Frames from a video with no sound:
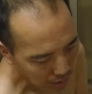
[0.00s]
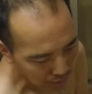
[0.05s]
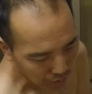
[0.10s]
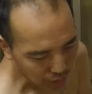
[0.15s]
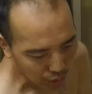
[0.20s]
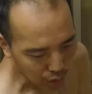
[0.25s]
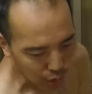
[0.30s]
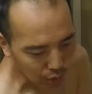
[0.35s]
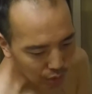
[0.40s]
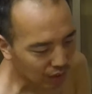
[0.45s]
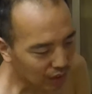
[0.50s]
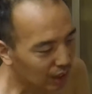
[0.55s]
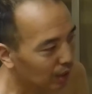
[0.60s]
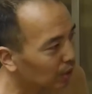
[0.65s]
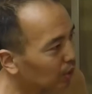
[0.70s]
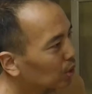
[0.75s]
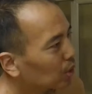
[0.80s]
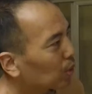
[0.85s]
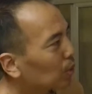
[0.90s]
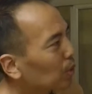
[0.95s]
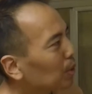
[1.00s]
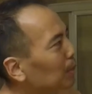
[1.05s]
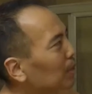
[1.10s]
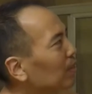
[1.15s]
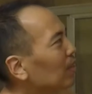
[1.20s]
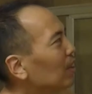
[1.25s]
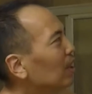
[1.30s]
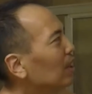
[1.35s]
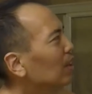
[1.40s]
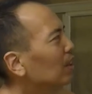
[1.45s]
future videos are going to
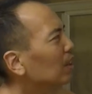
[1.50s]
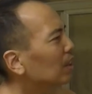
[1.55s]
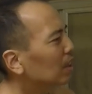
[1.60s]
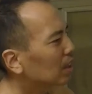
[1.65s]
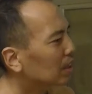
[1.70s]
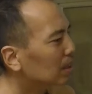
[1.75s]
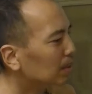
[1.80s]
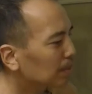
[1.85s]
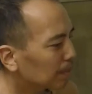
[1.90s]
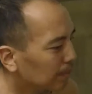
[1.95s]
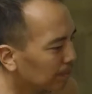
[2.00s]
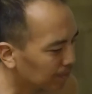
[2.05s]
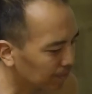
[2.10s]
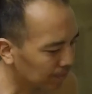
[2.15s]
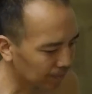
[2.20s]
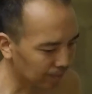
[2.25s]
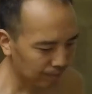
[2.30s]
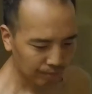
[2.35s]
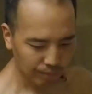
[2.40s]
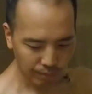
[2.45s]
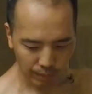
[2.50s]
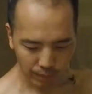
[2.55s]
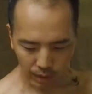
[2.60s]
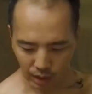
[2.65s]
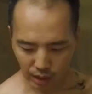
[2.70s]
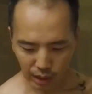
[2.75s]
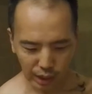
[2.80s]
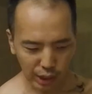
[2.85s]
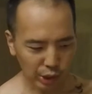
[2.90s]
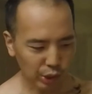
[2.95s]
be very
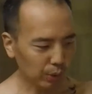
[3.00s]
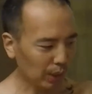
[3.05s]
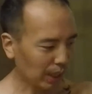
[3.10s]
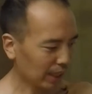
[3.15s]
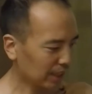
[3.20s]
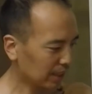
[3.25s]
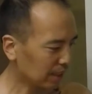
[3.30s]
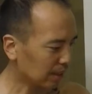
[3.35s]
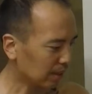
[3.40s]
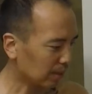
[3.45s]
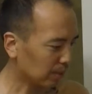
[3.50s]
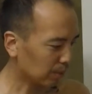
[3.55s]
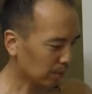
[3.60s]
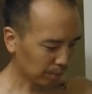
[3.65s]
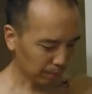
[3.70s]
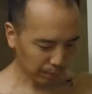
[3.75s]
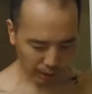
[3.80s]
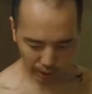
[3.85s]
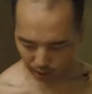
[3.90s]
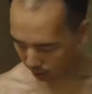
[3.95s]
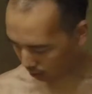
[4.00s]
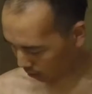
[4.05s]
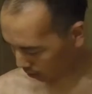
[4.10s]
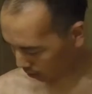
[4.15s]
distracting. With my